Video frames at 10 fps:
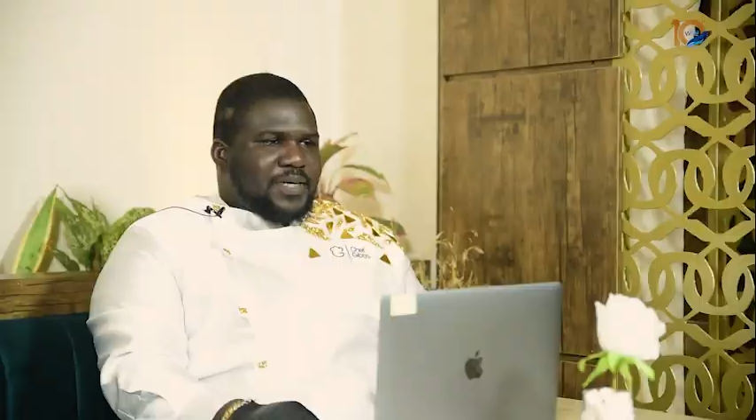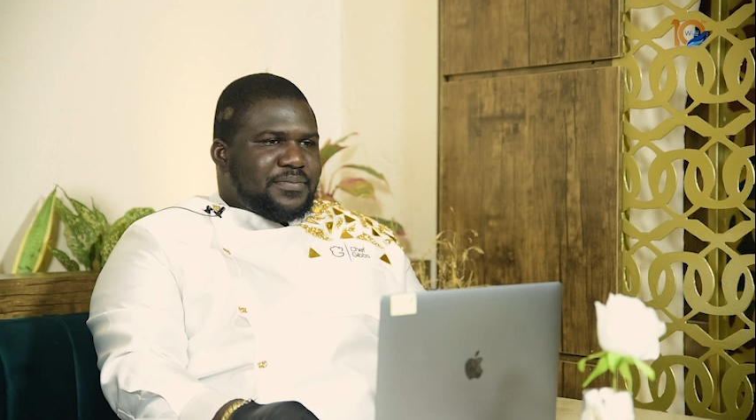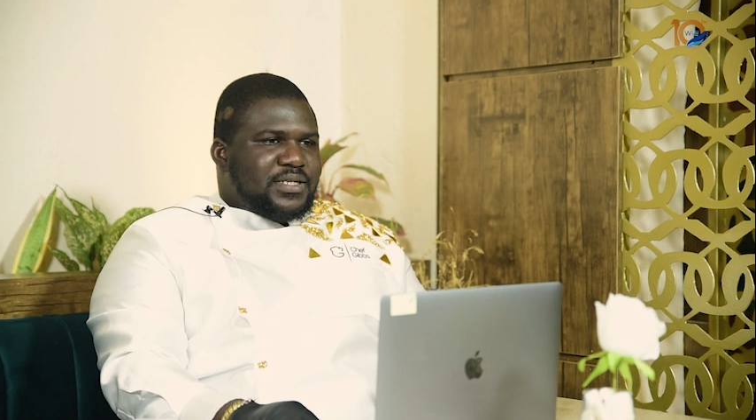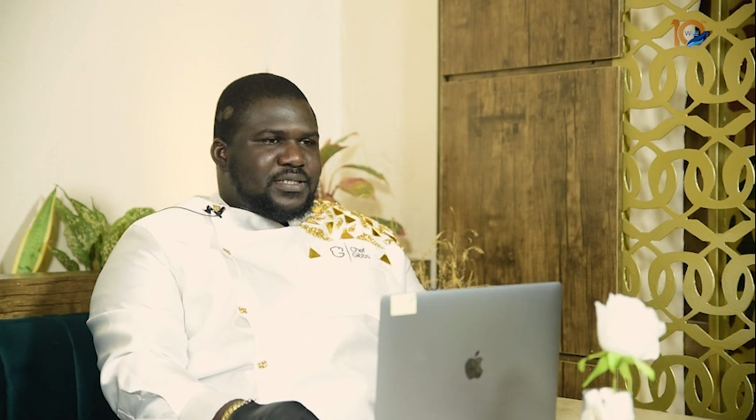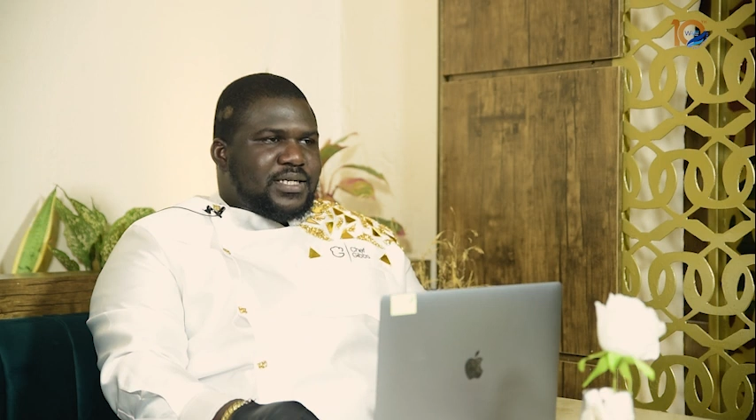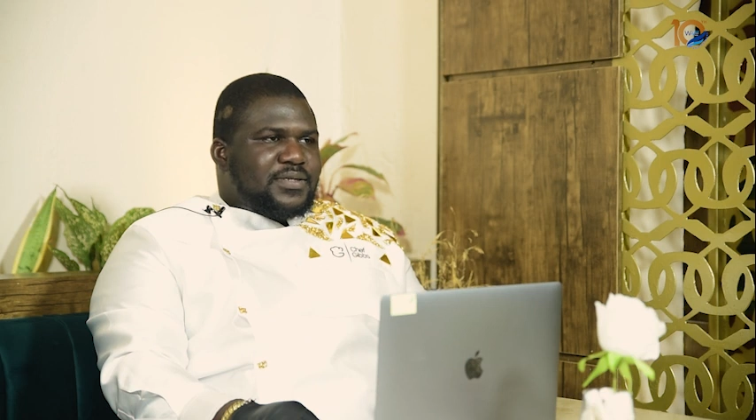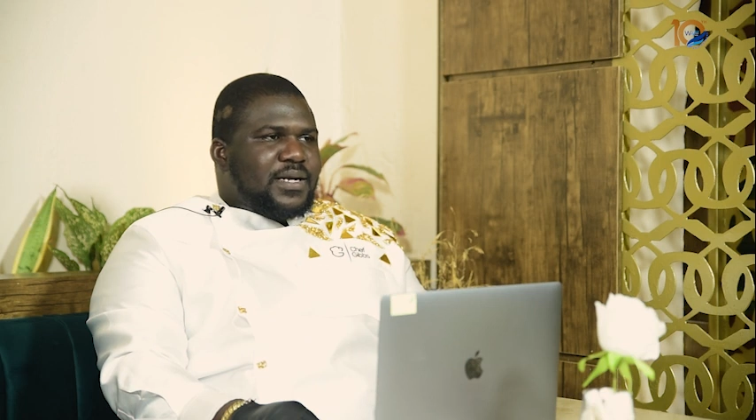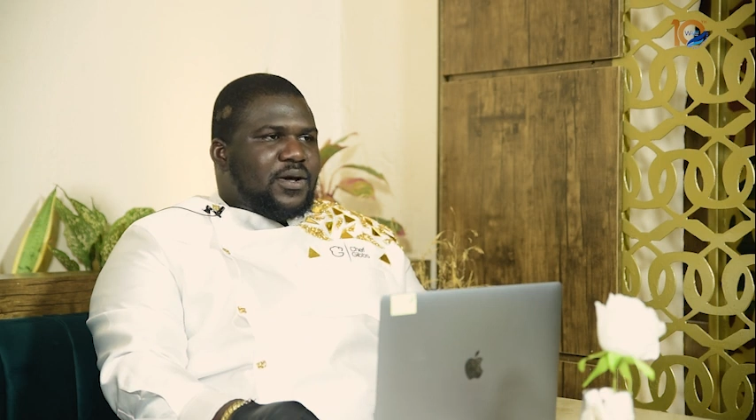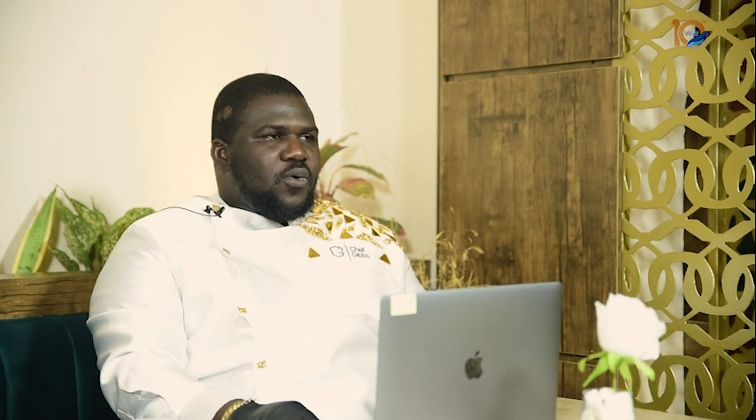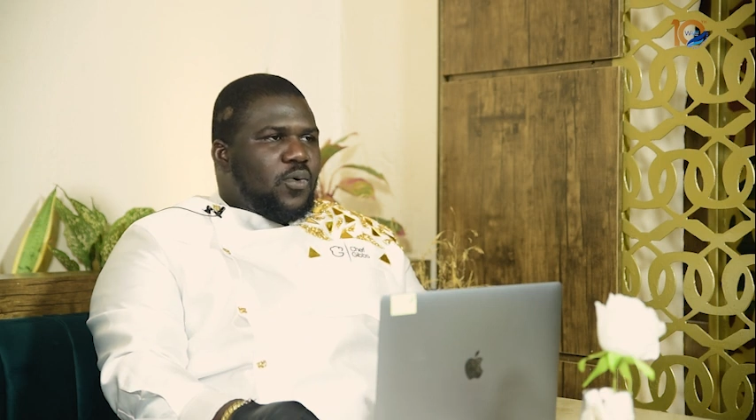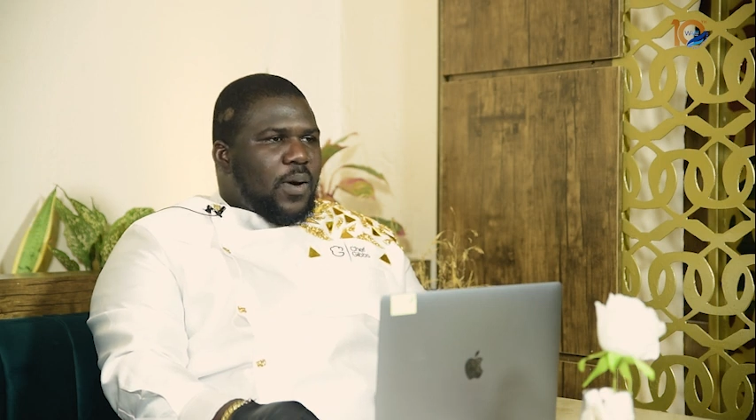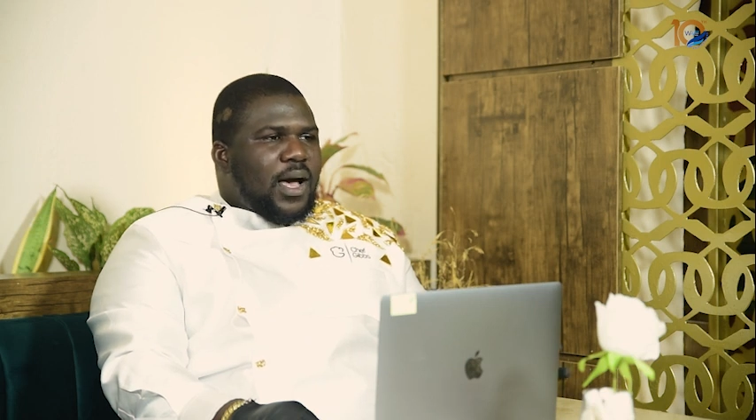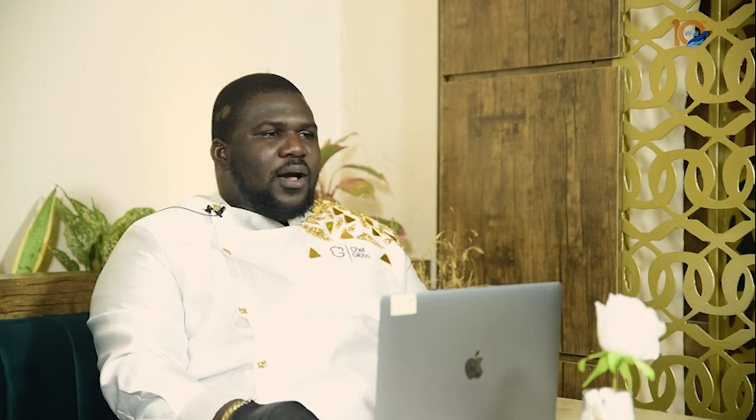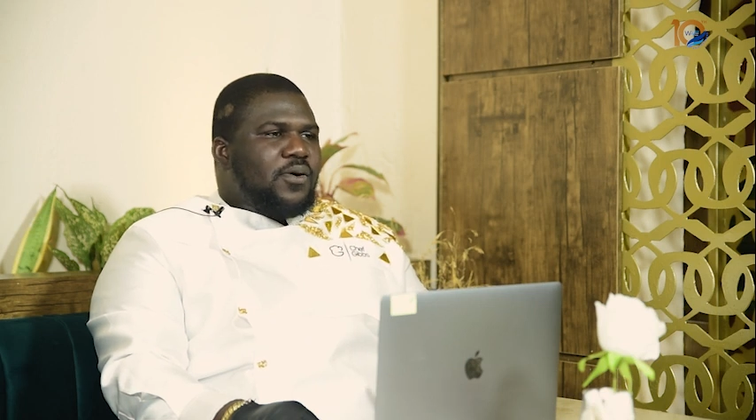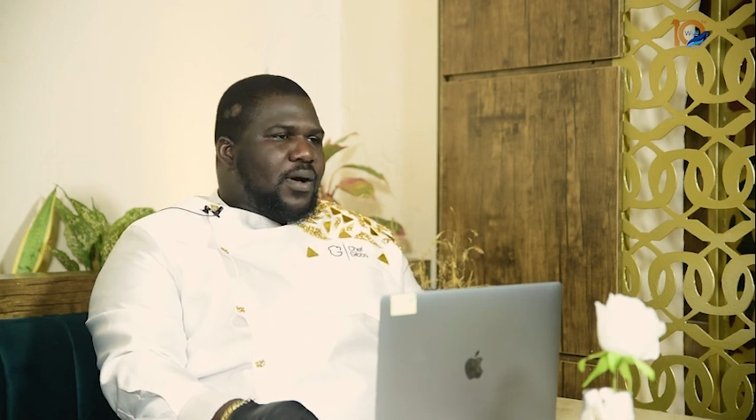and I made it. And they're like, wow,